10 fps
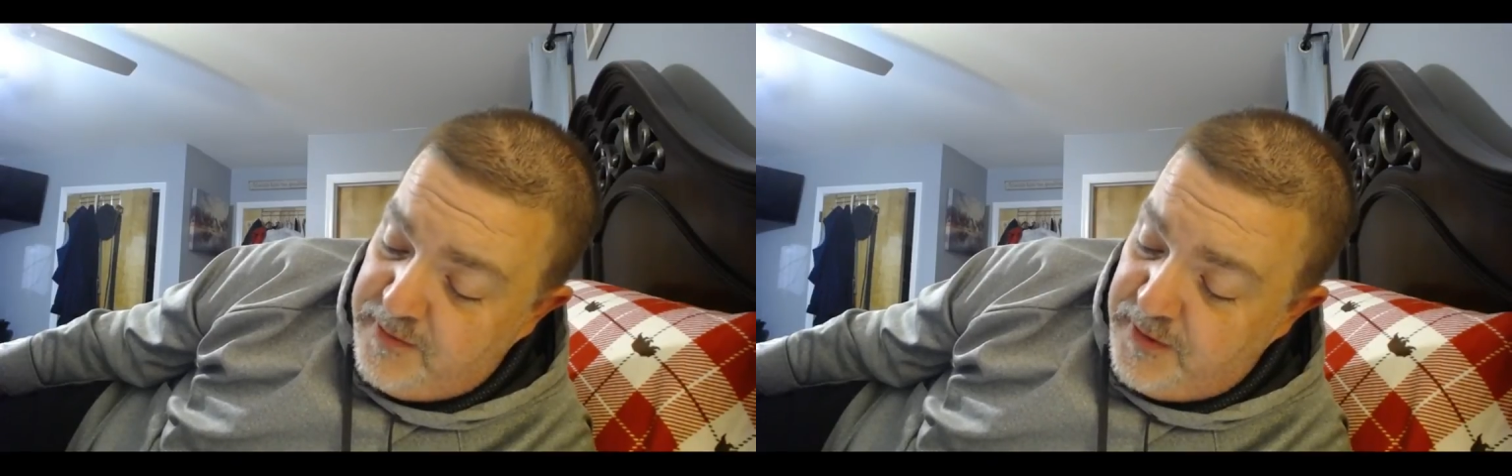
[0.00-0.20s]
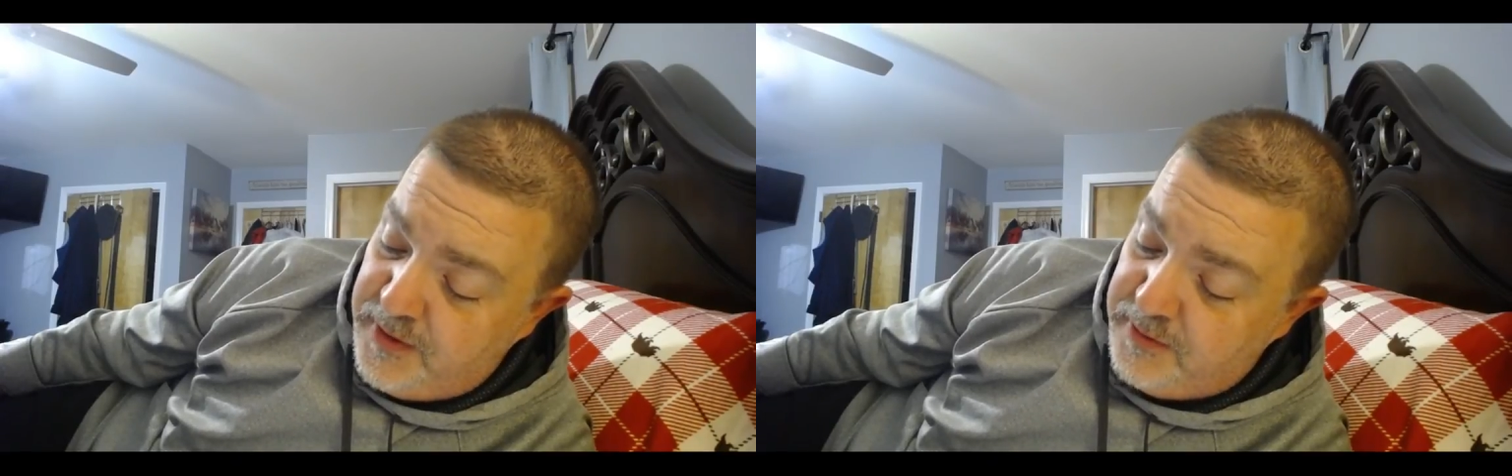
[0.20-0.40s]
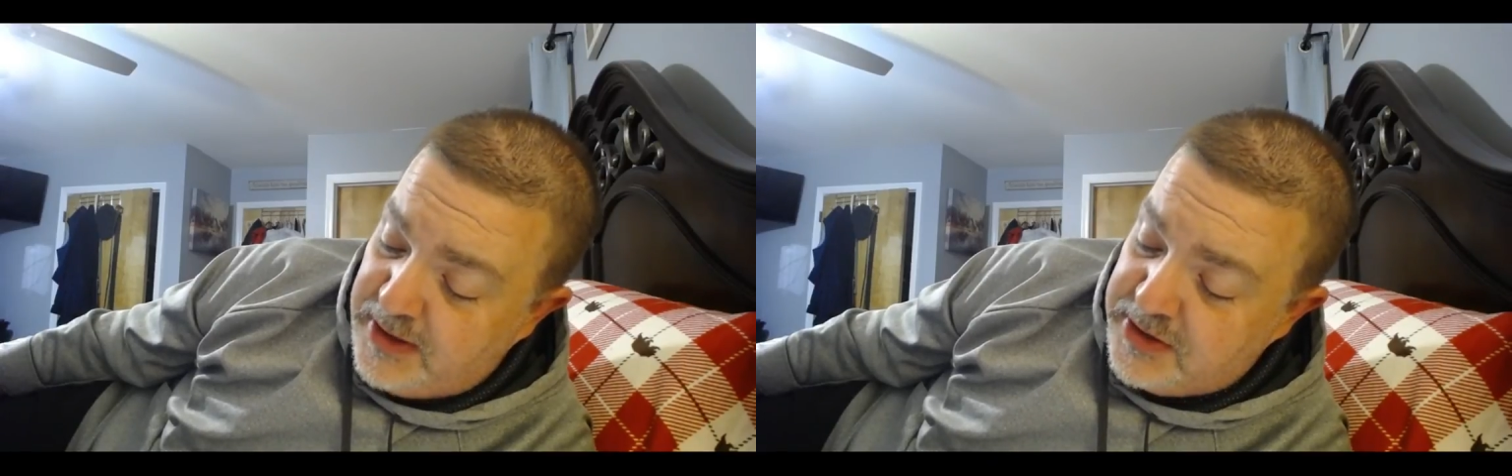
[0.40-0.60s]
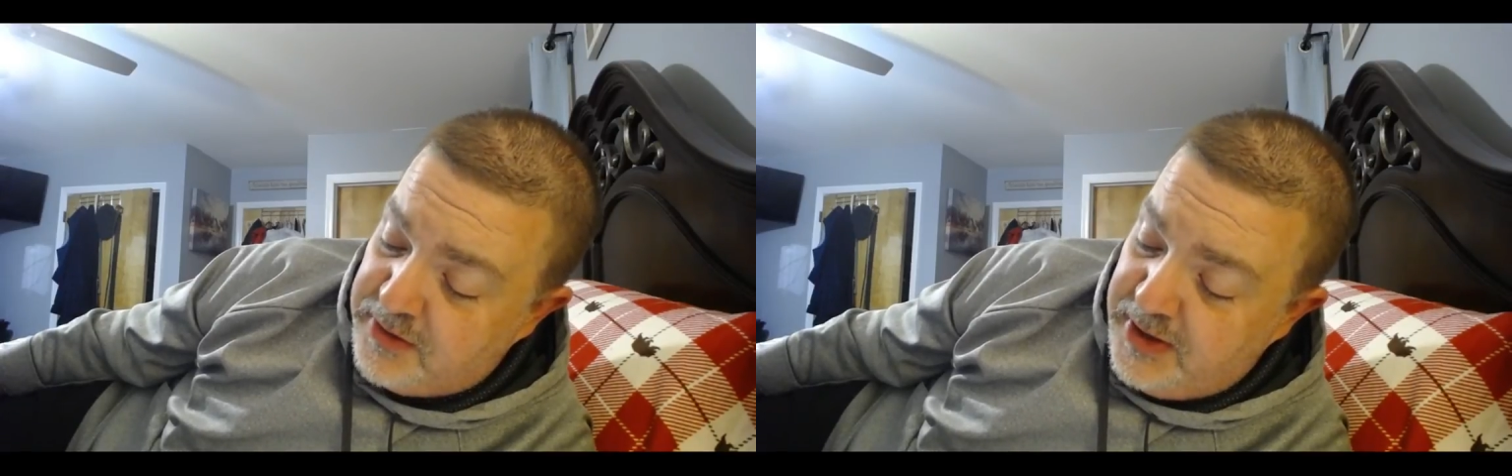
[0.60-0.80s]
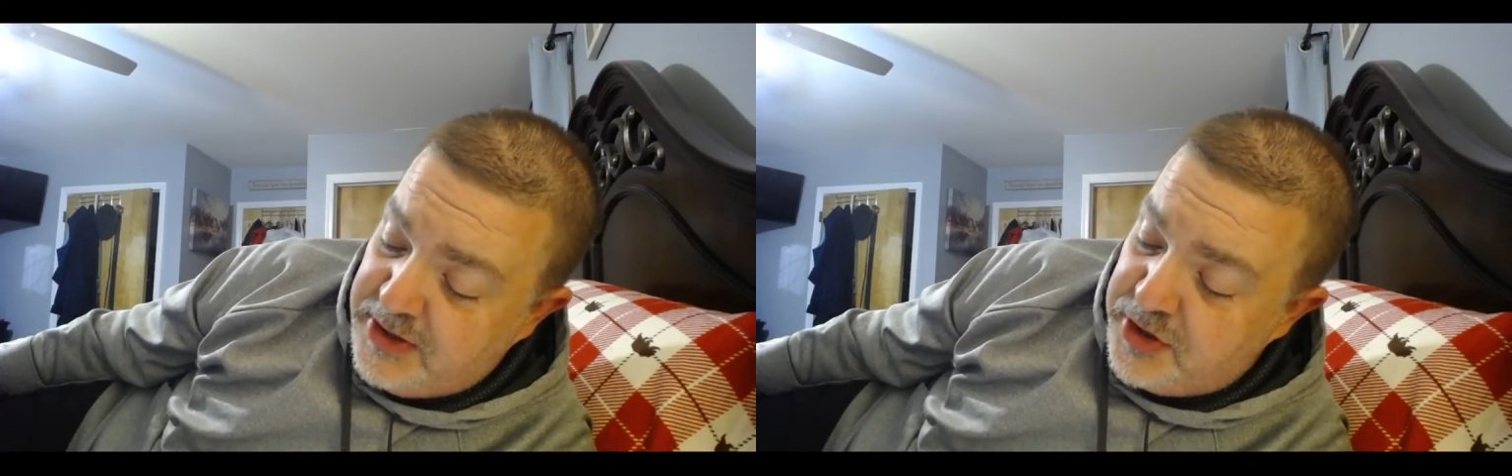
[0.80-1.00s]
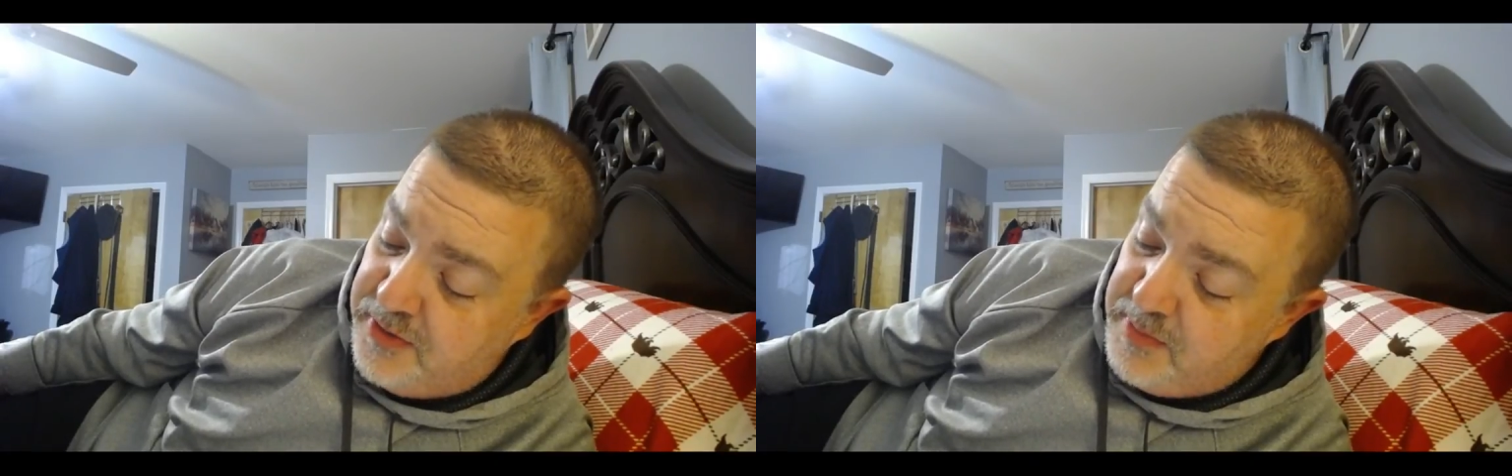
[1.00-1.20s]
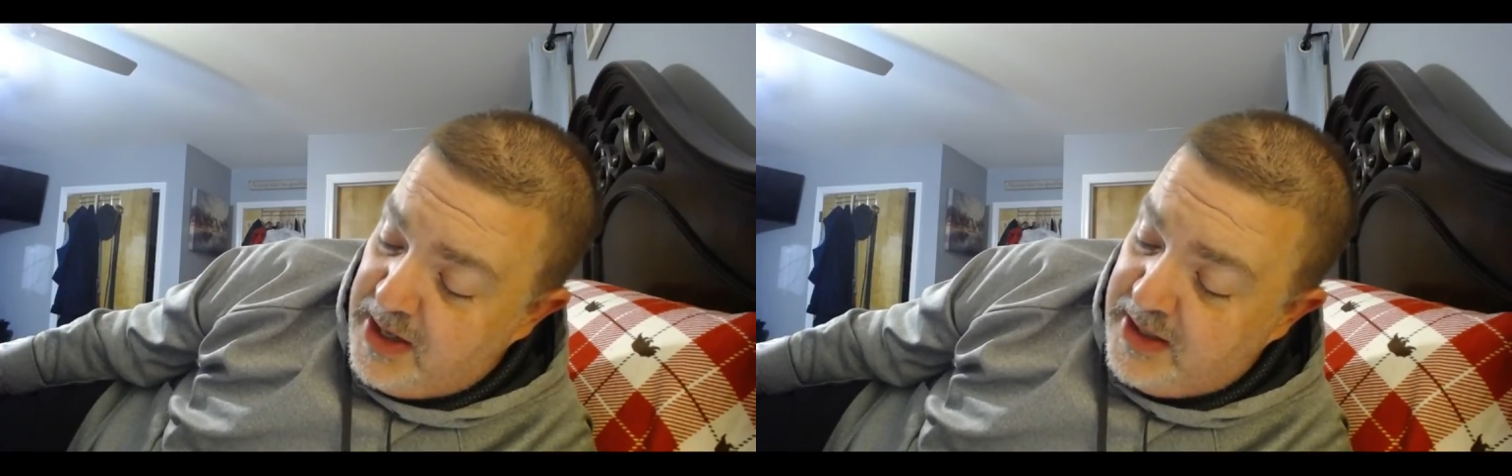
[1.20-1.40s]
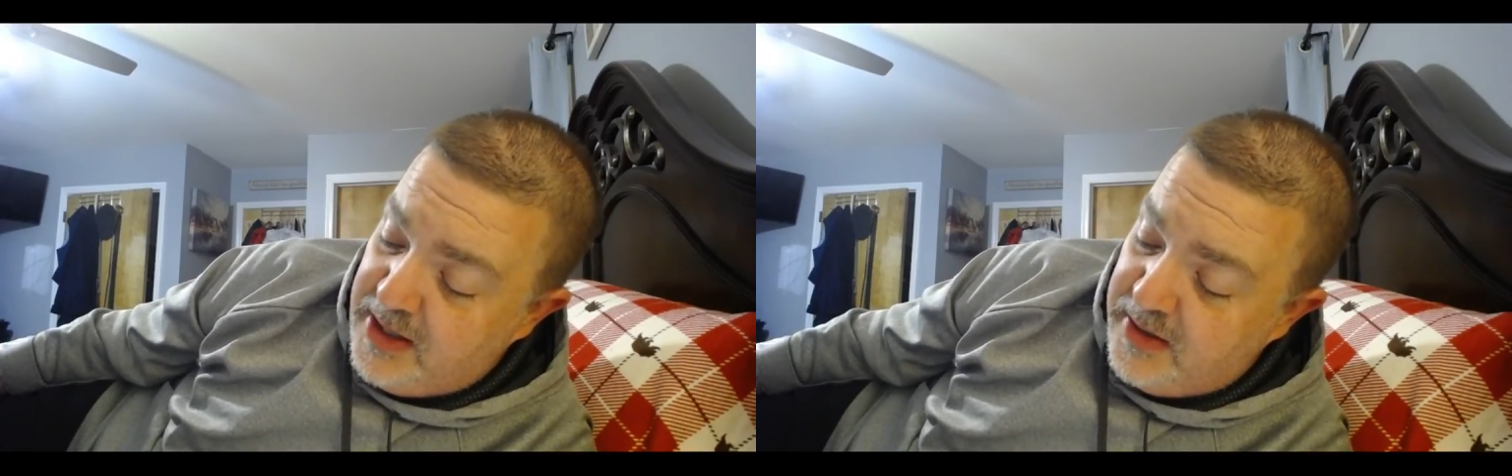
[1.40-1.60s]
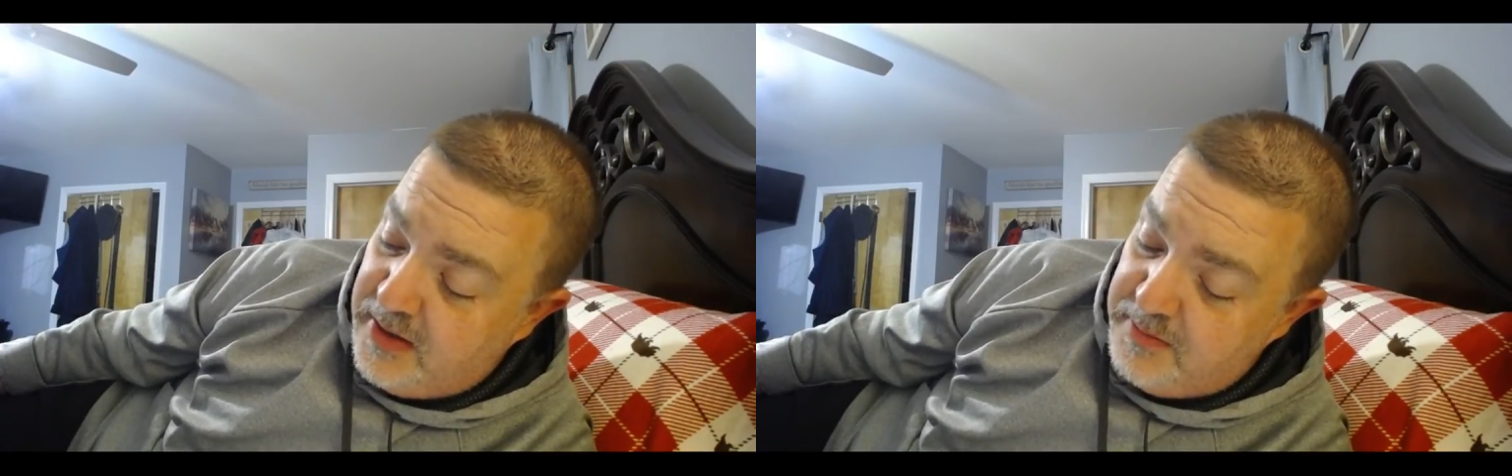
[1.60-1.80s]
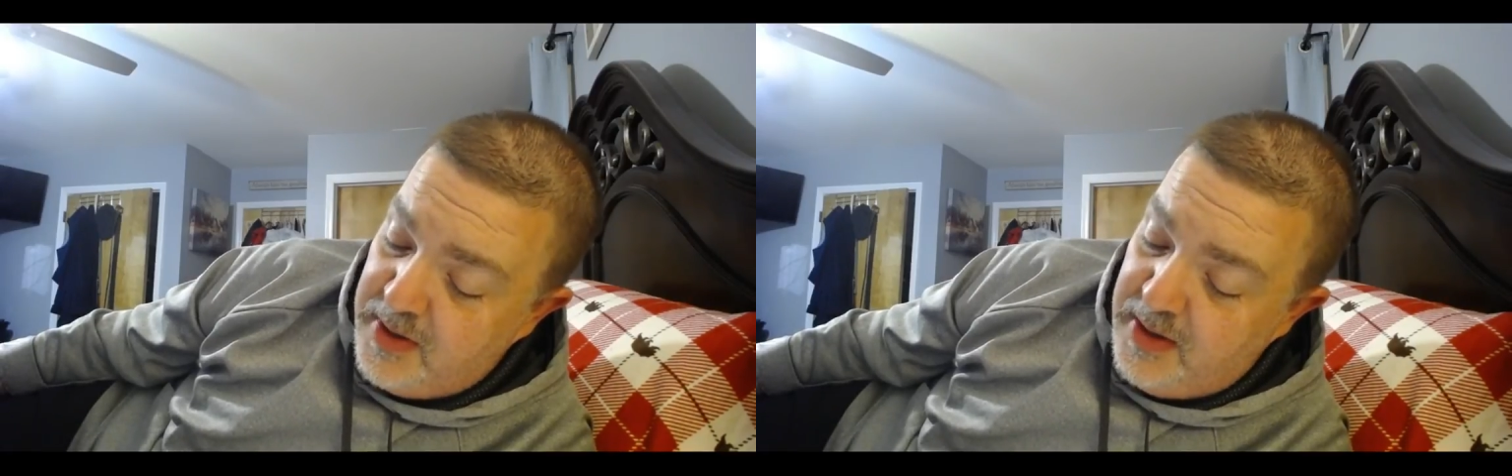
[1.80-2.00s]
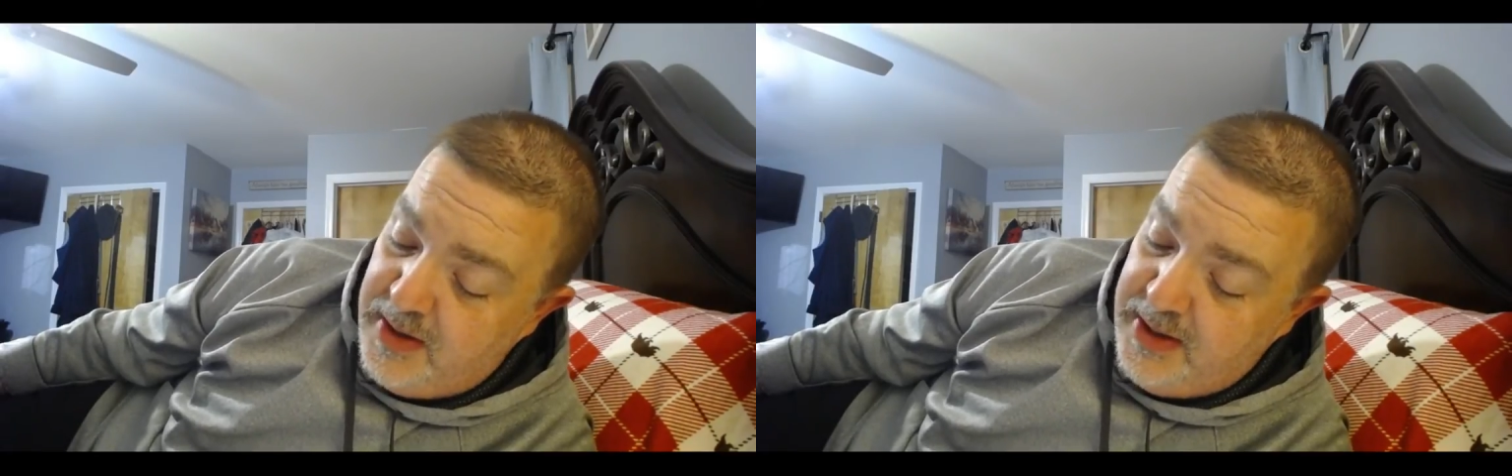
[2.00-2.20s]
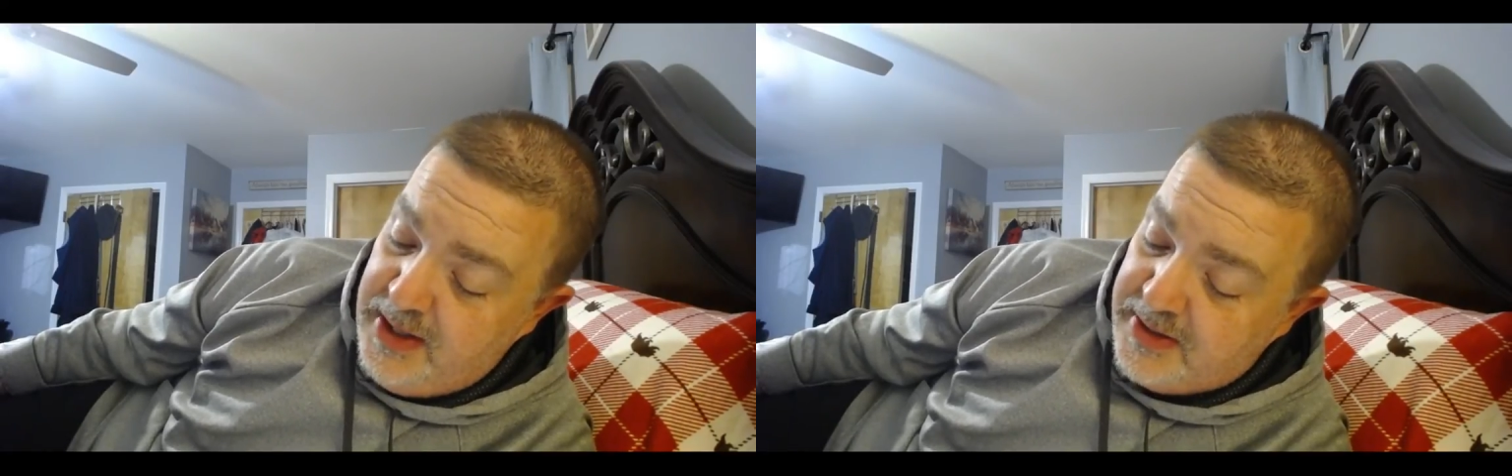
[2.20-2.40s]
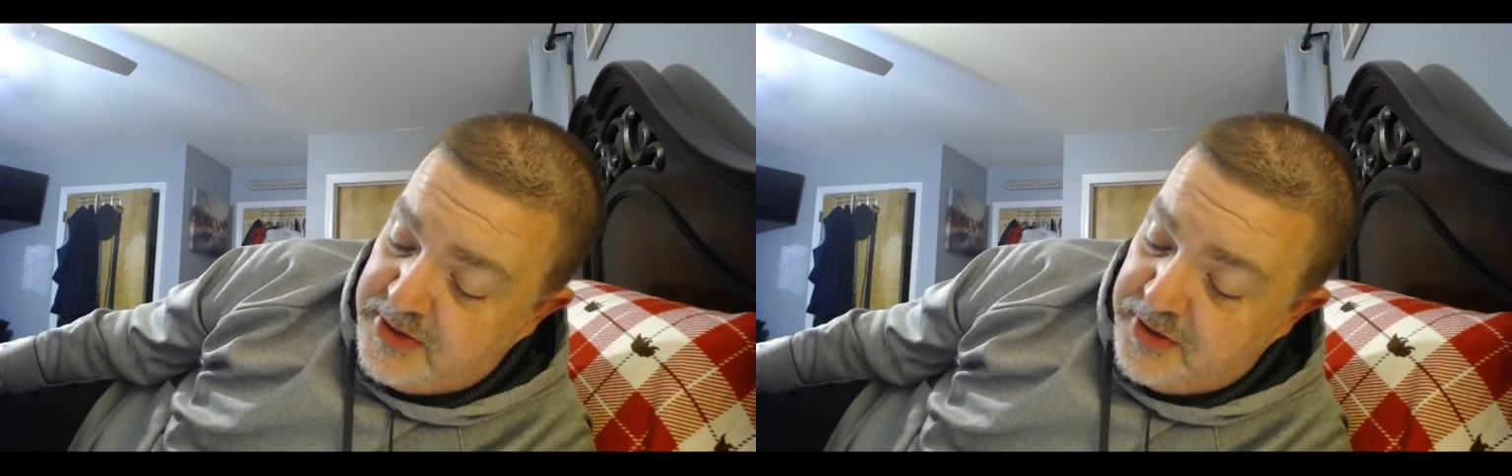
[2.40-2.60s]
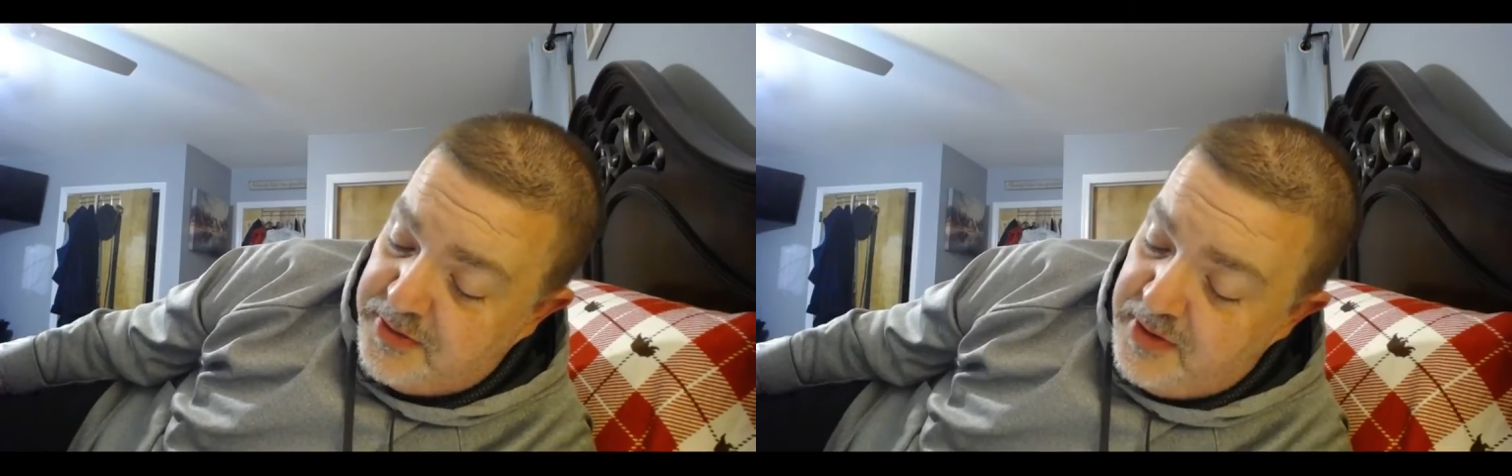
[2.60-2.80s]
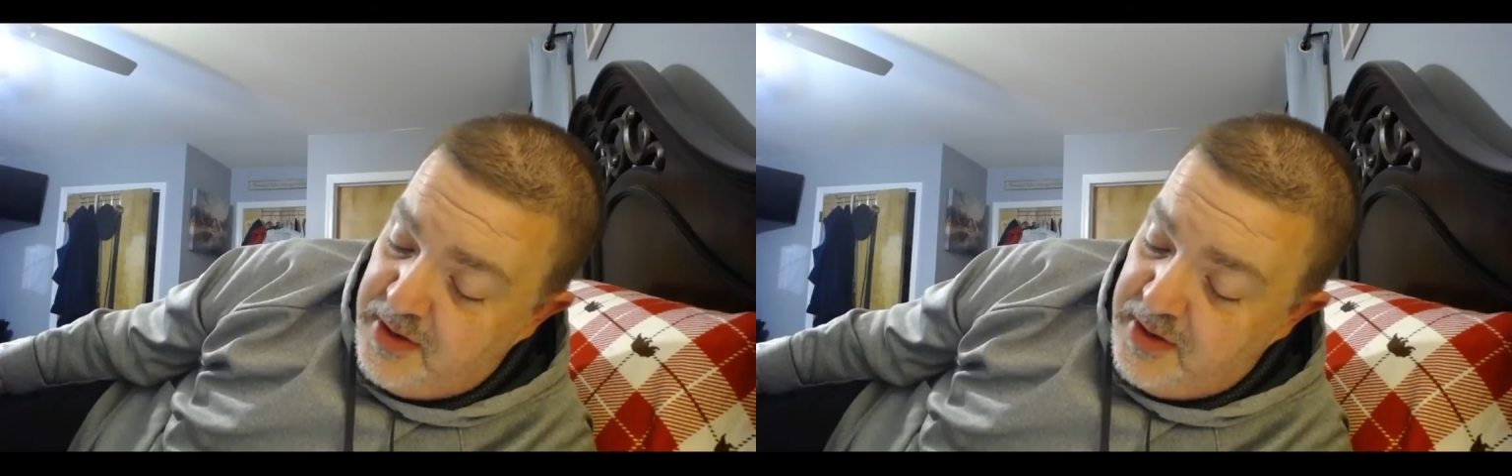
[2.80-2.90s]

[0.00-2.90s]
for the restoration of my kingdom, he answered.